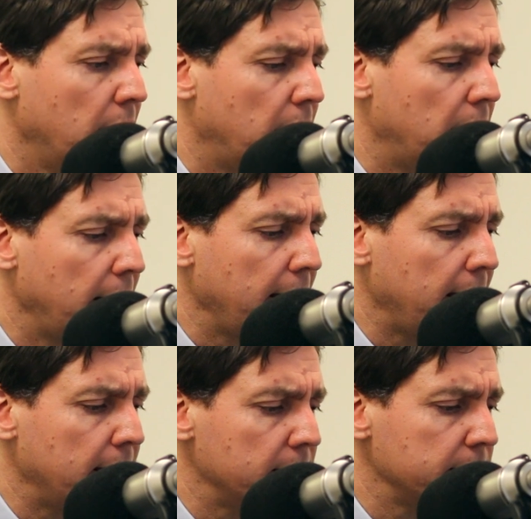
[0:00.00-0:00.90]

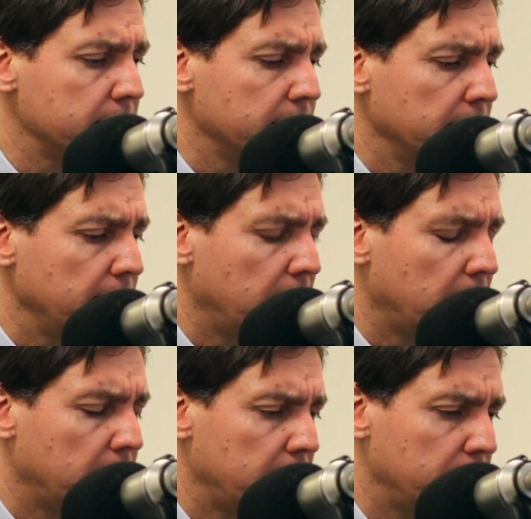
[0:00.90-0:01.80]
And
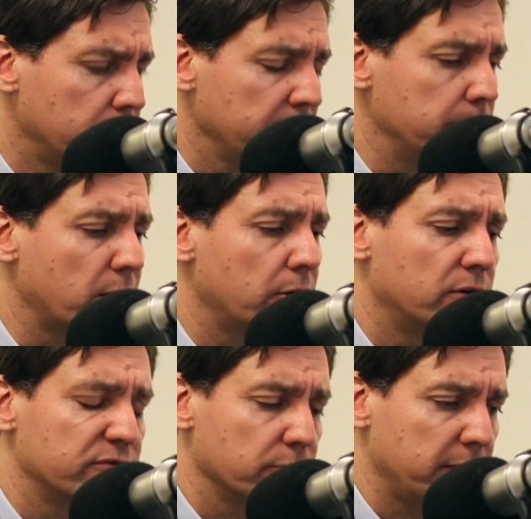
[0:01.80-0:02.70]
it really brought
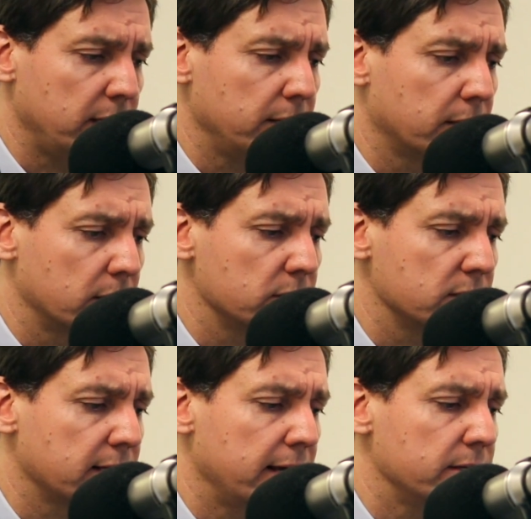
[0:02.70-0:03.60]
home for me
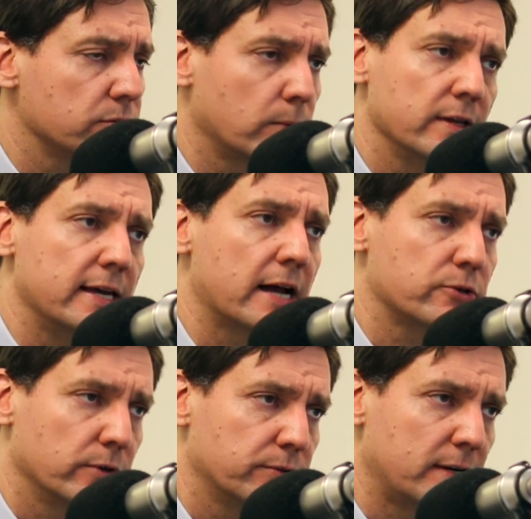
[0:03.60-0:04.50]
Carson's case where the
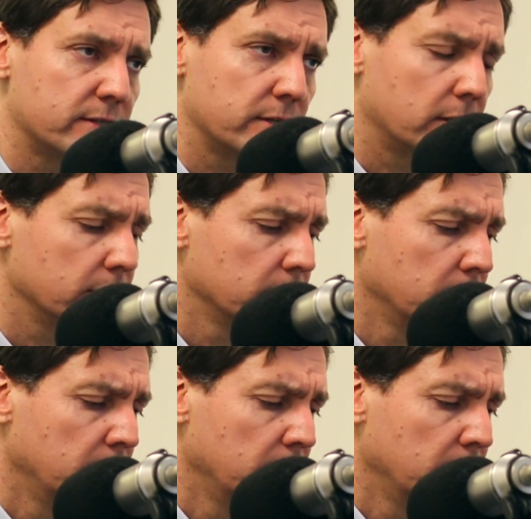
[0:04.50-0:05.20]
actual threats are.